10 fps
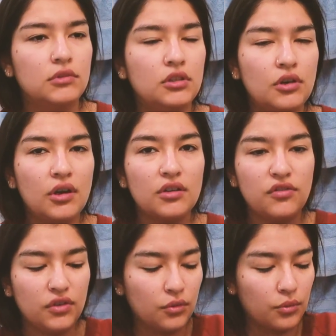You know how
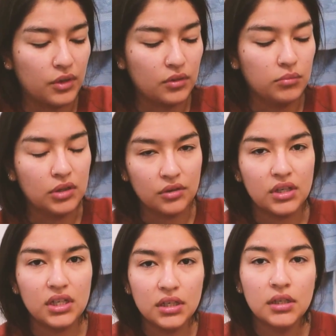you feel real
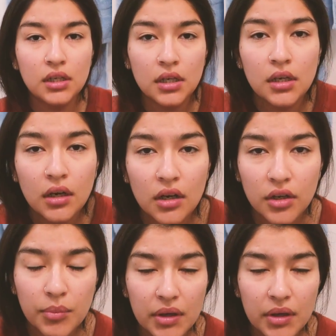bloated on your